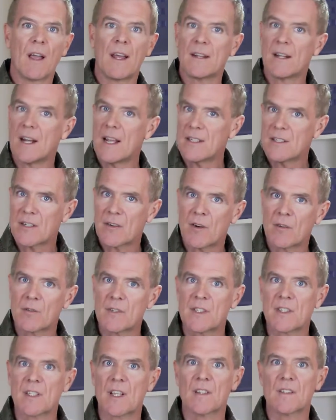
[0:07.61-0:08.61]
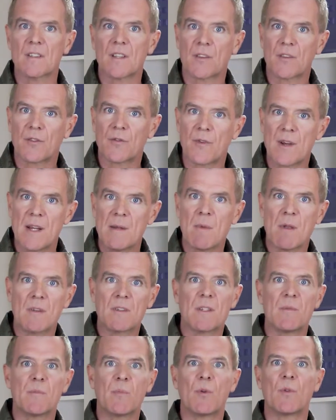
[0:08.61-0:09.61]
And later I'll discuss the 3
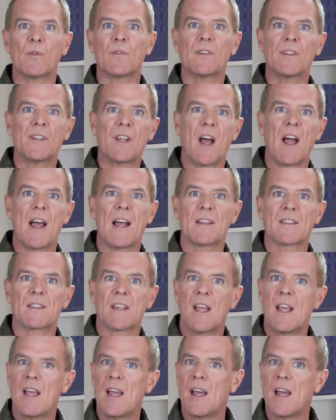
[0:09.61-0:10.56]
most important diets